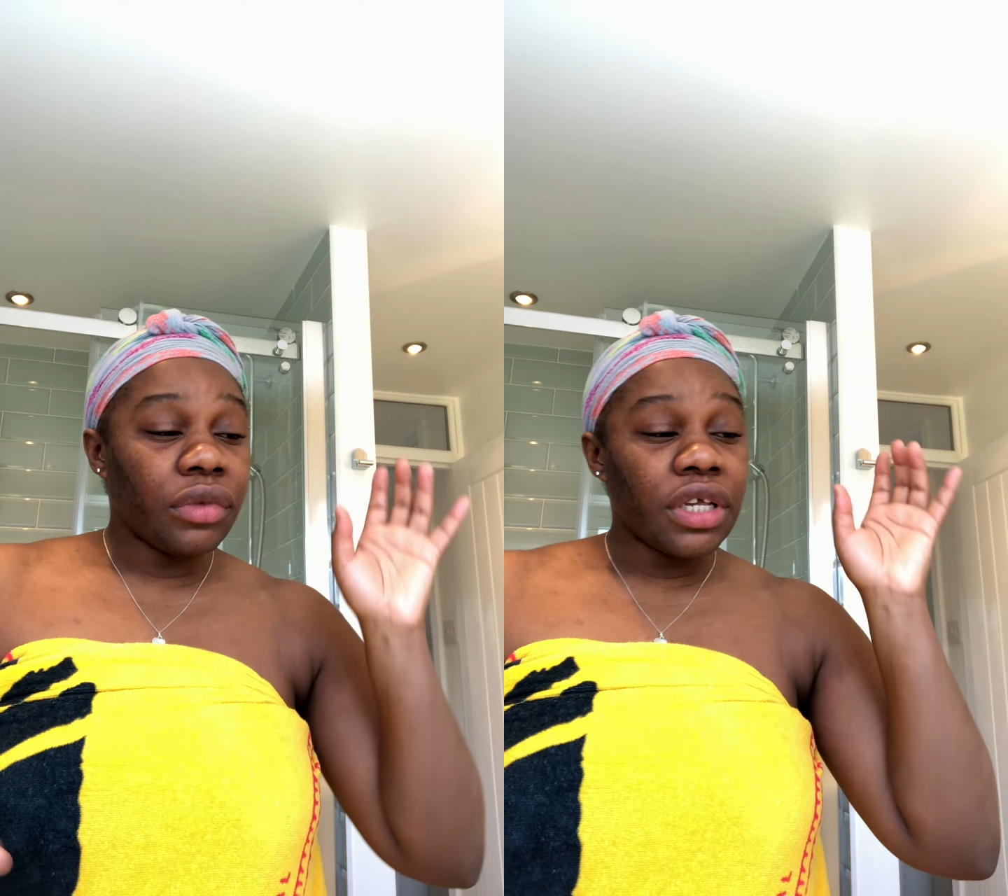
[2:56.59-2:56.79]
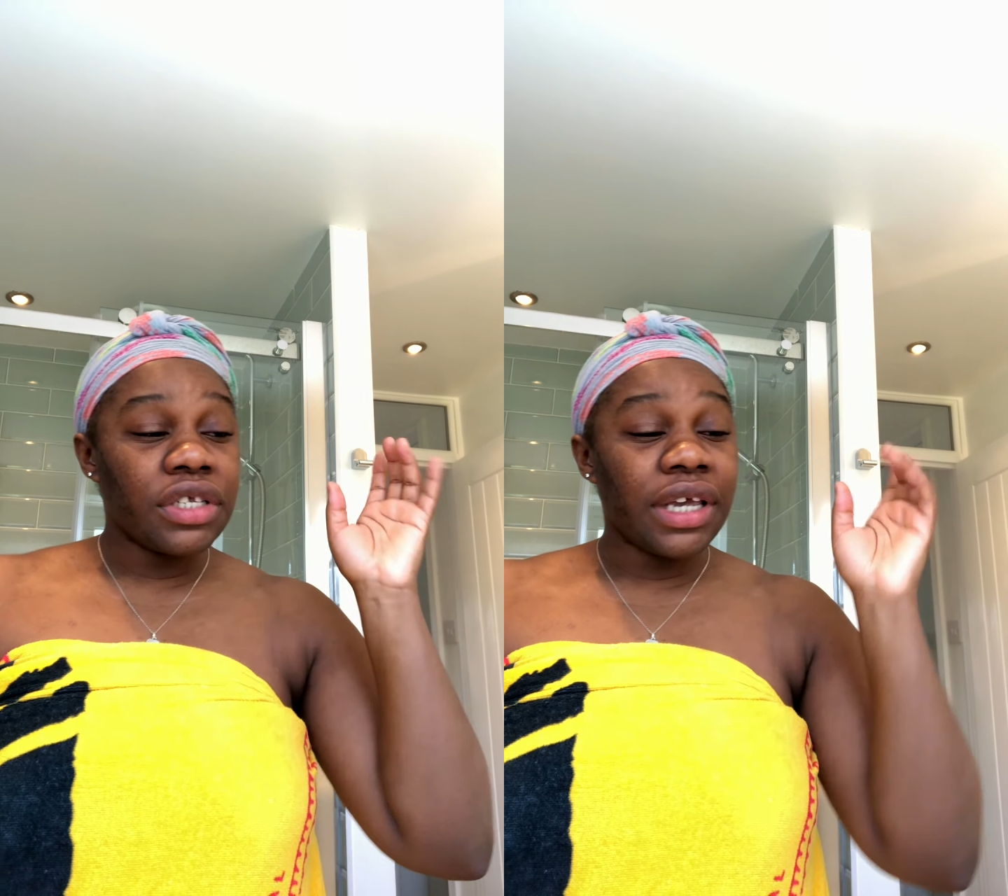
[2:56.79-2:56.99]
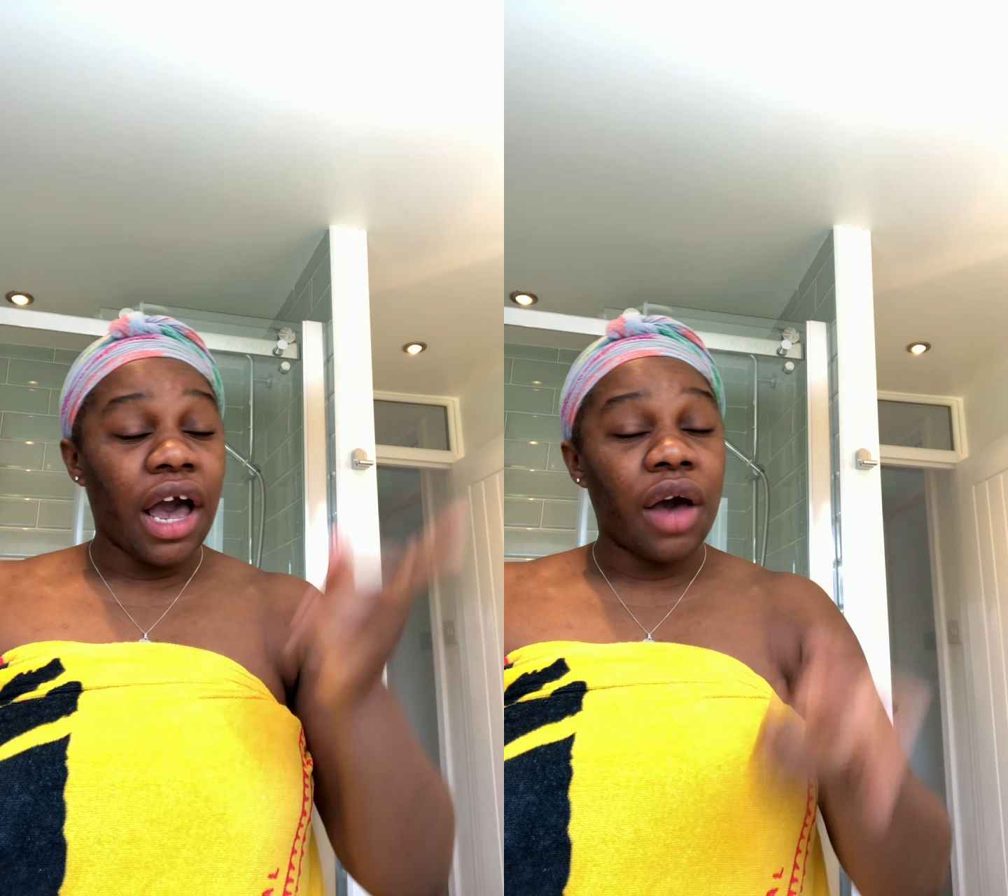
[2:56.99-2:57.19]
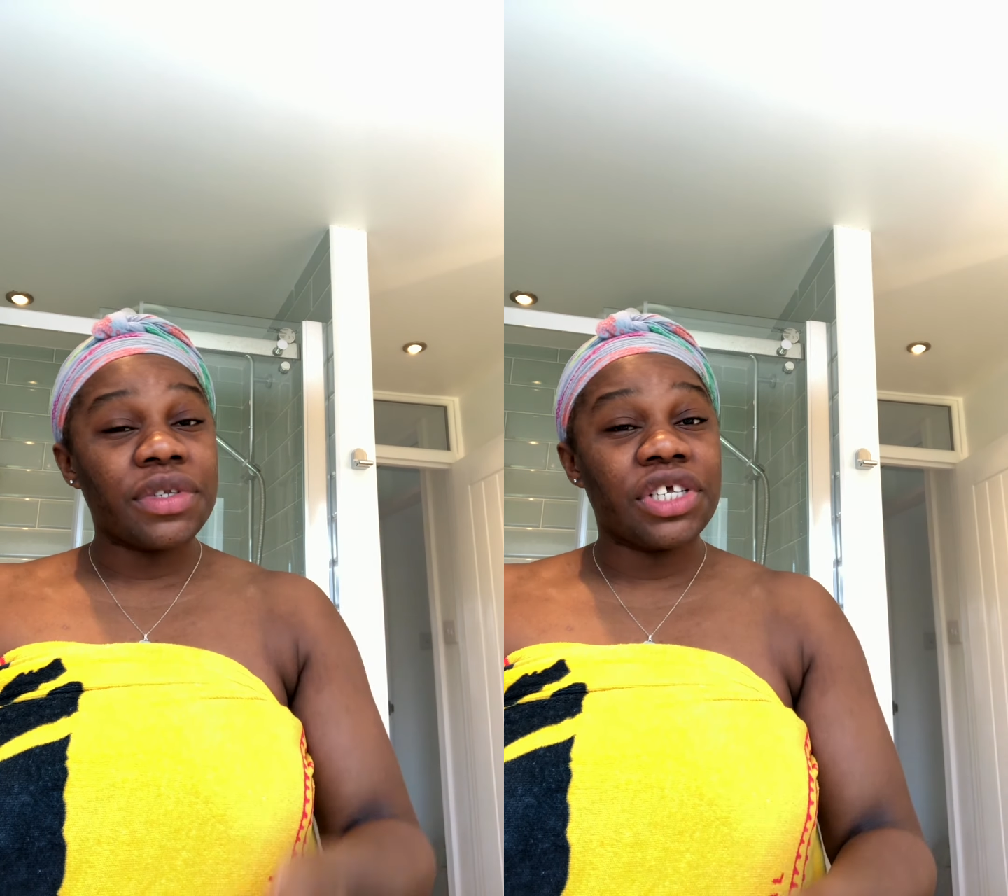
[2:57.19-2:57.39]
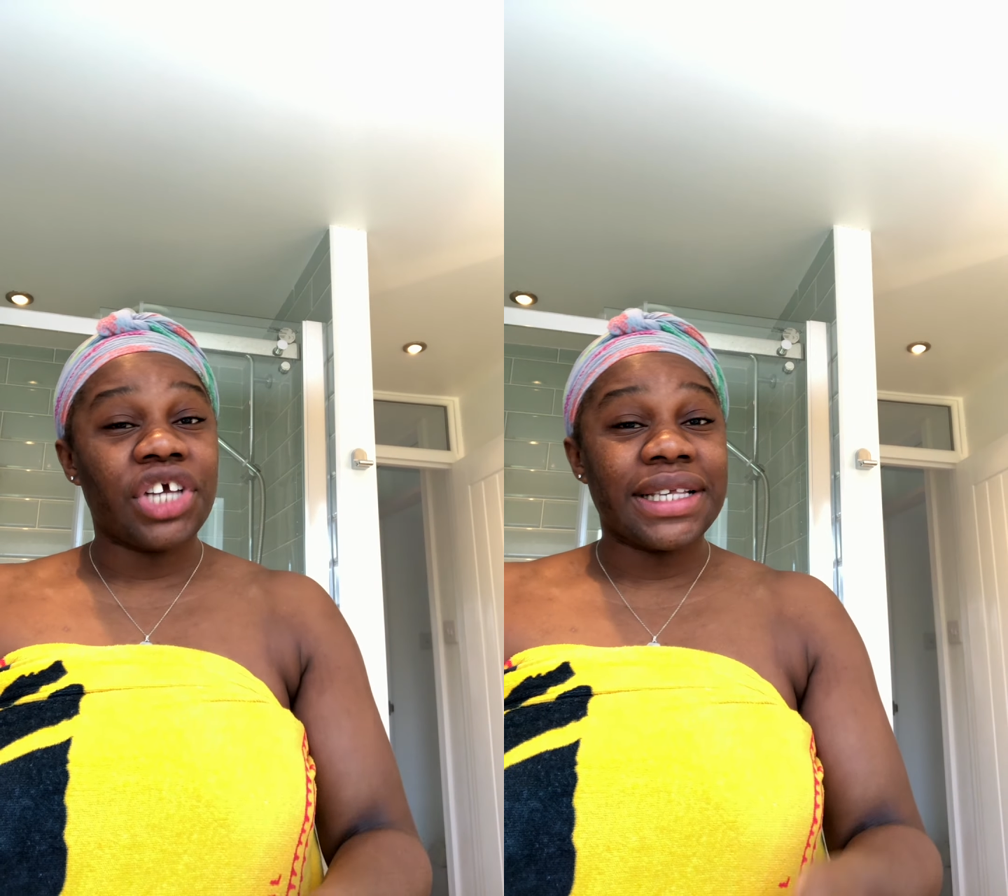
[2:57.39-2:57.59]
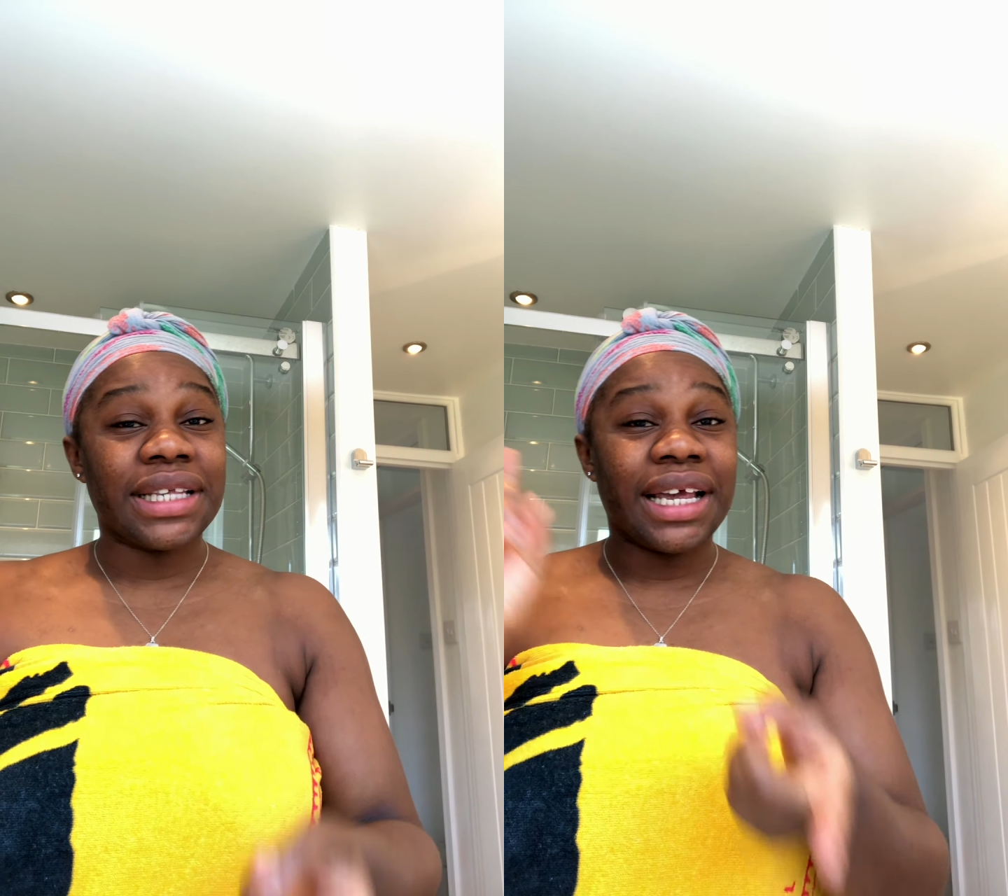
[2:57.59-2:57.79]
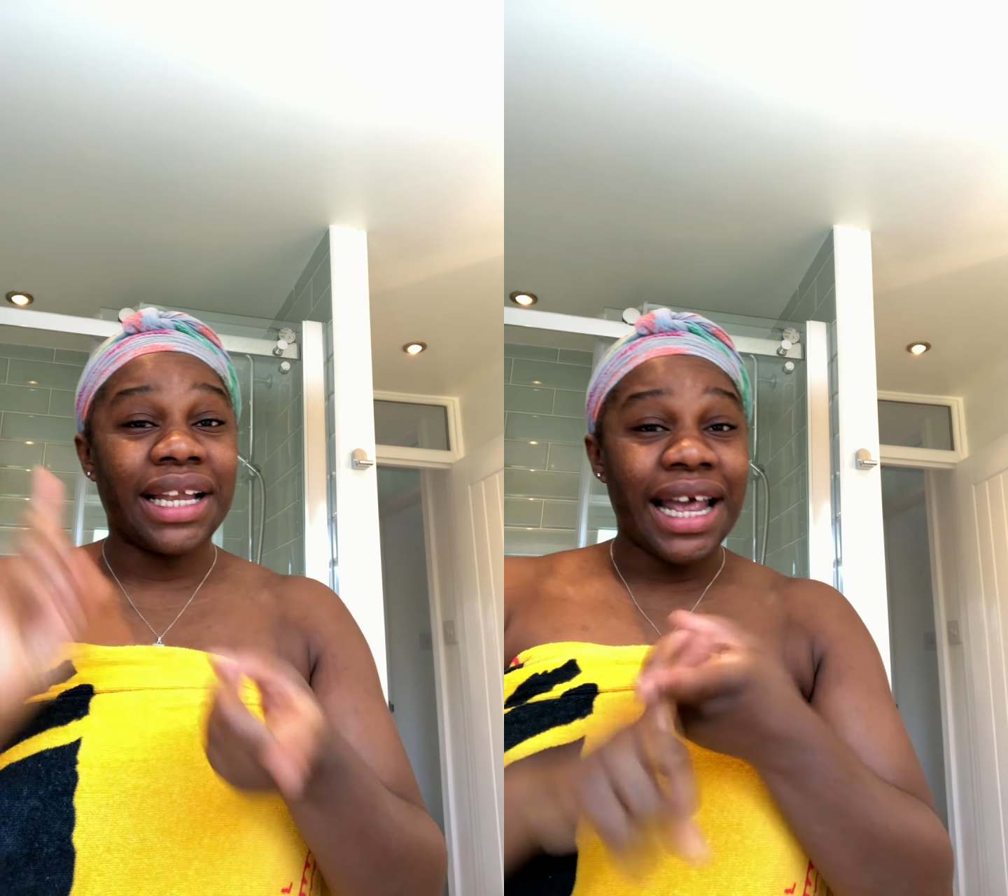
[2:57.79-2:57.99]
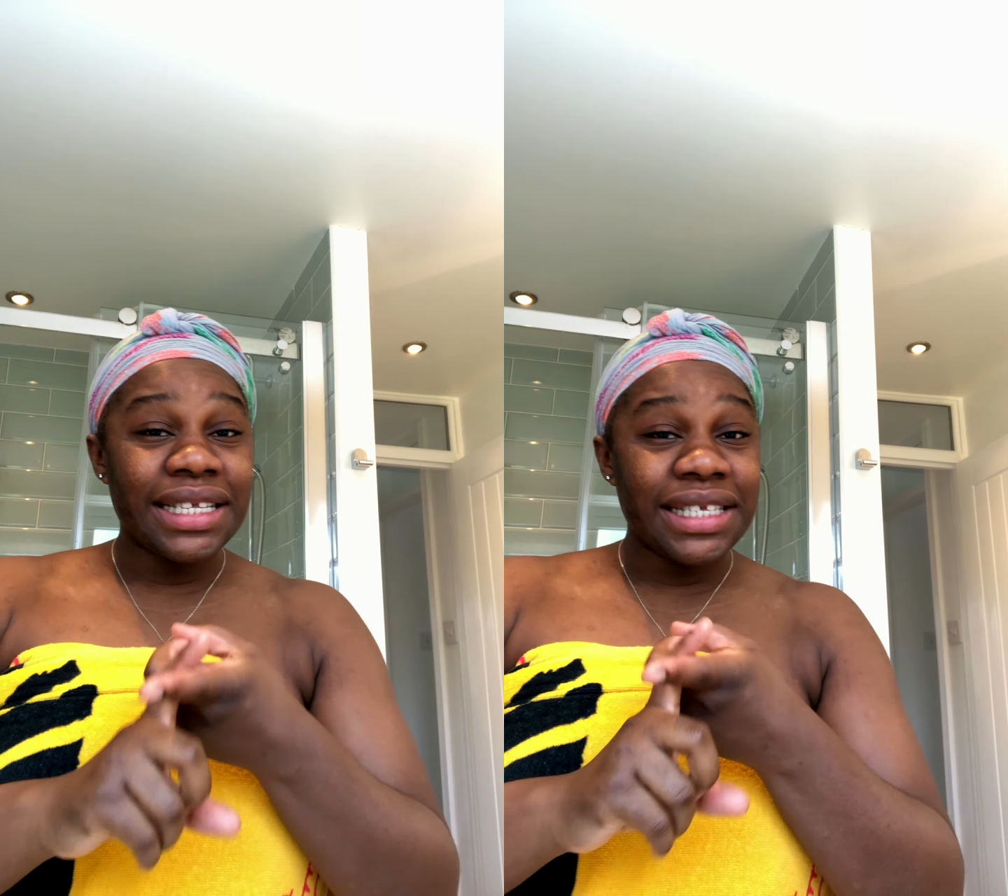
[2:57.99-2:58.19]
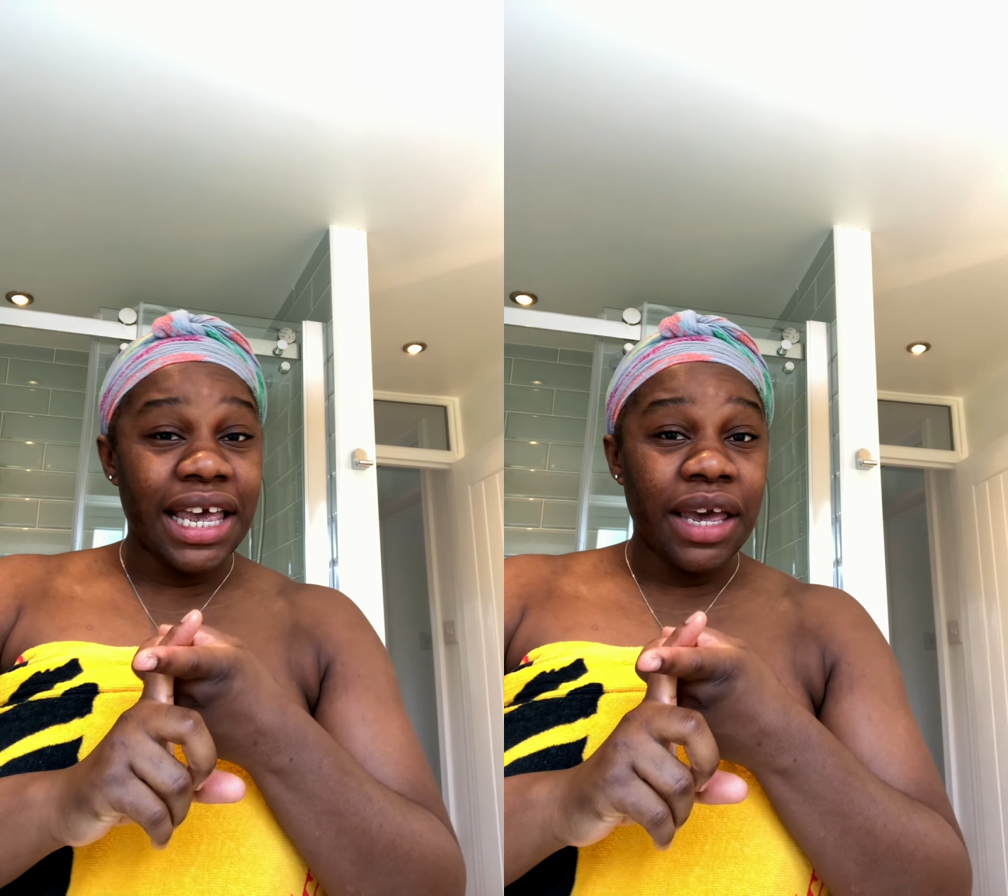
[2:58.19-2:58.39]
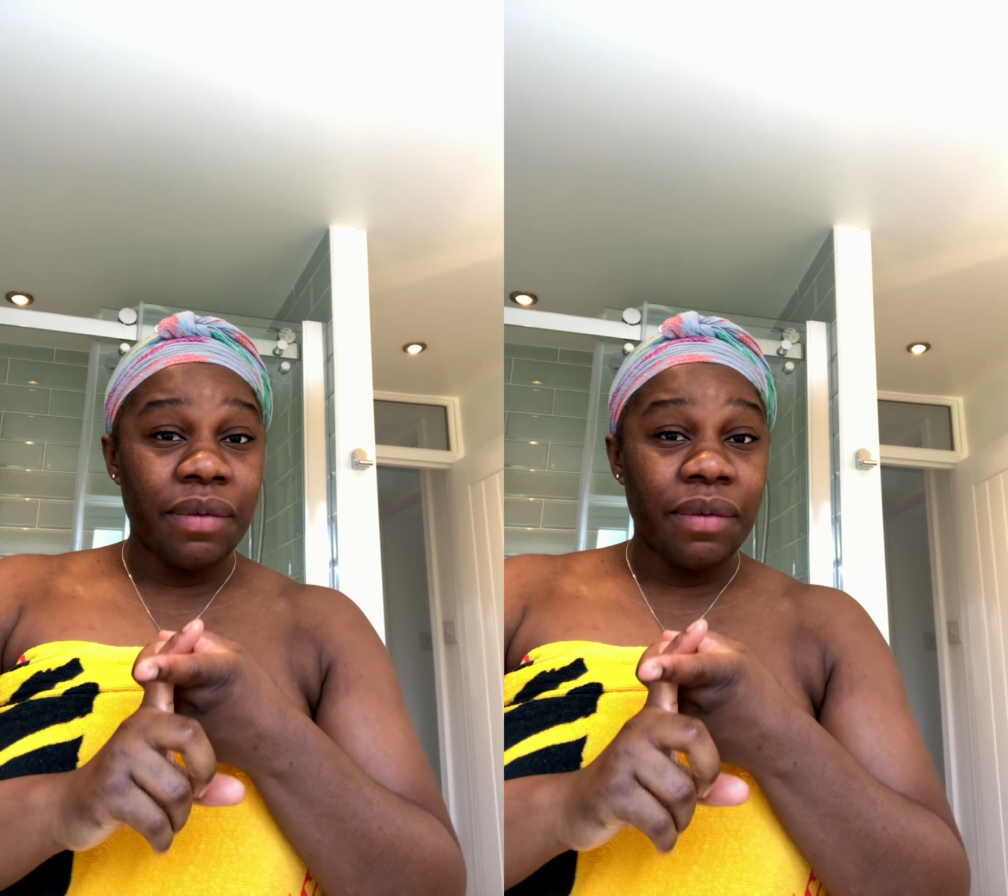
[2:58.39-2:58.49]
so yeah, I would suggest cleansing